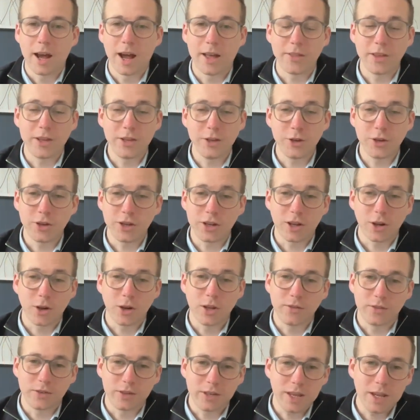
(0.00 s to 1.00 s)
And then you can
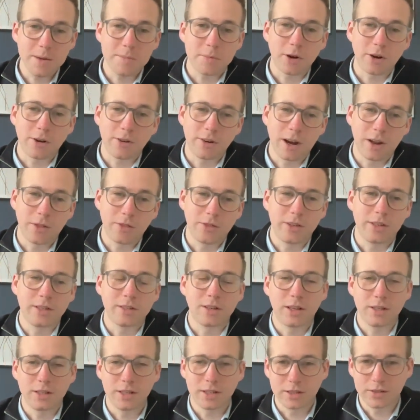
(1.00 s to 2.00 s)
go even deeper around things
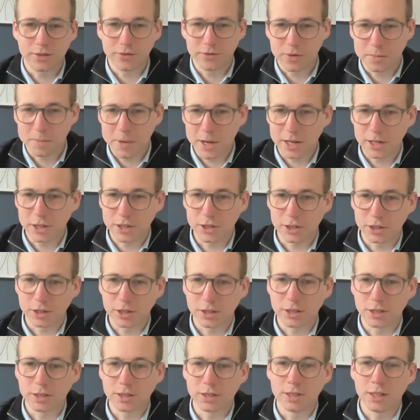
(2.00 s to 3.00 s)
like
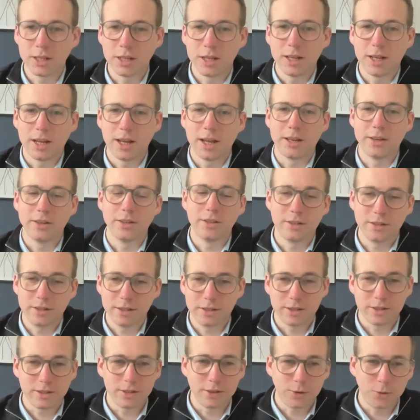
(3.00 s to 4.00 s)
disinformation
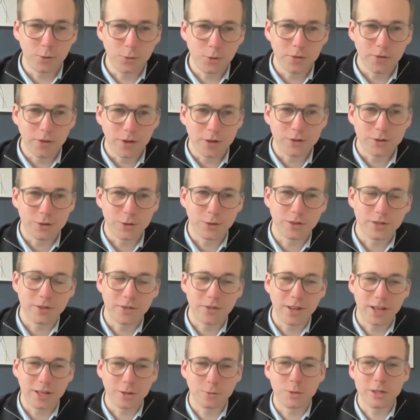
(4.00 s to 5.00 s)
and all of those sorts
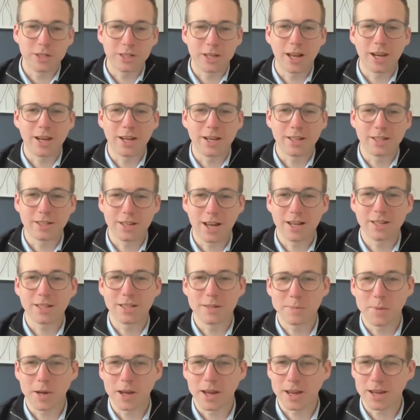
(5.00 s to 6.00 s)
of things which can
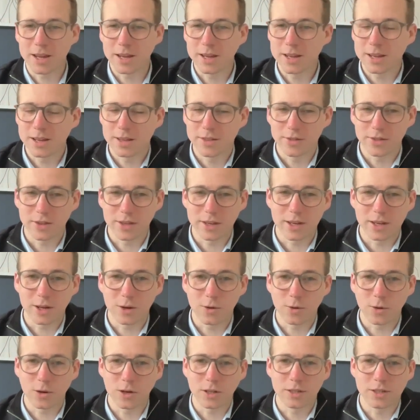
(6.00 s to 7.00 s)
exacerbate the
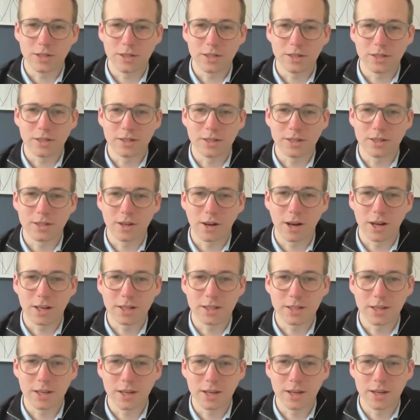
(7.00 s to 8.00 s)
inequalities in
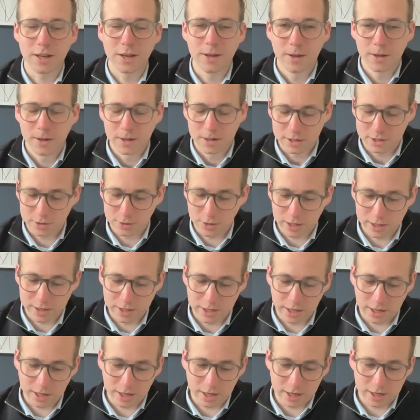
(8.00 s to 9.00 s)
society. So I
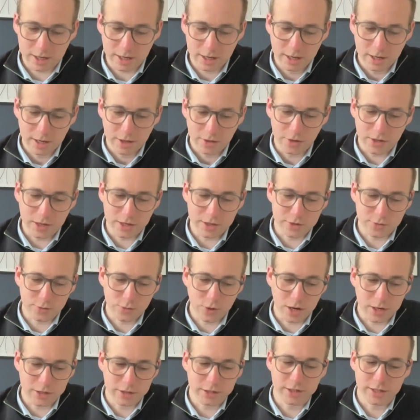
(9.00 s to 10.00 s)
think this
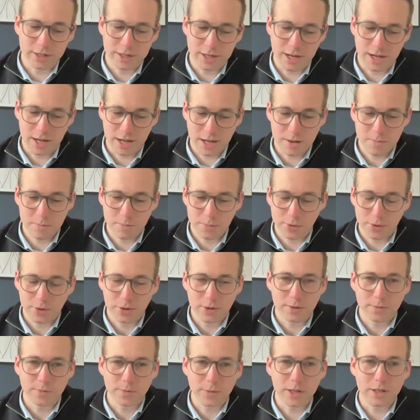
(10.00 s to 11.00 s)
runs deep
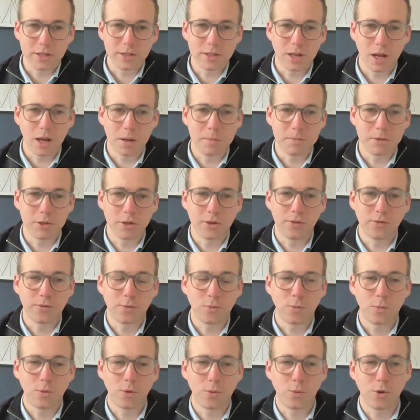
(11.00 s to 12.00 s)
in terms
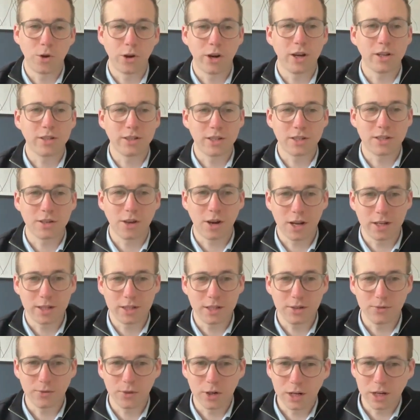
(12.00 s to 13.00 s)
of what our
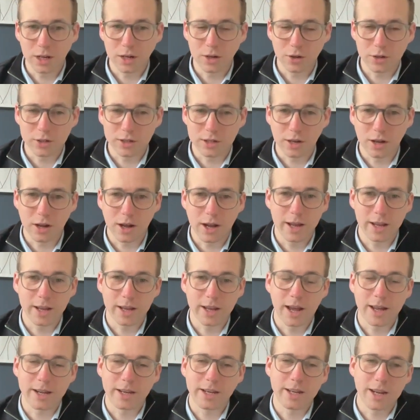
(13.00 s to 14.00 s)
society really looks
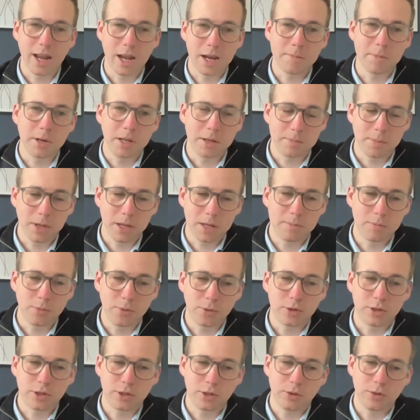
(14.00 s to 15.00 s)
like and enabling
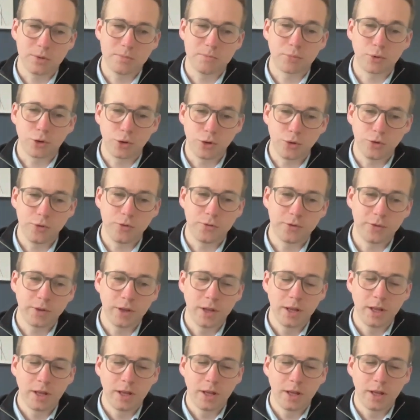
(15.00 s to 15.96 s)
people to improve